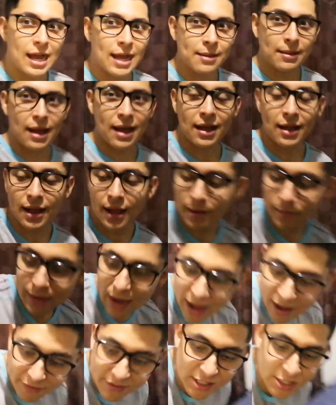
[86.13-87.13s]
I'm
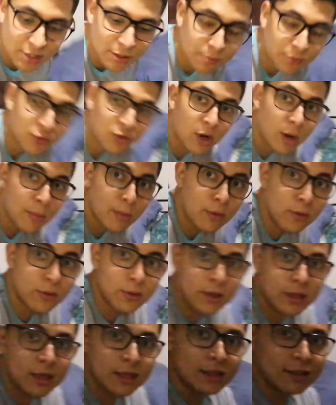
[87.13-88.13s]
having some
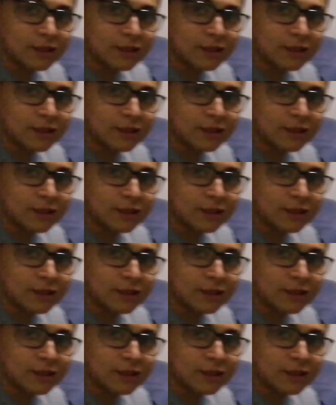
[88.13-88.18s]
trouble.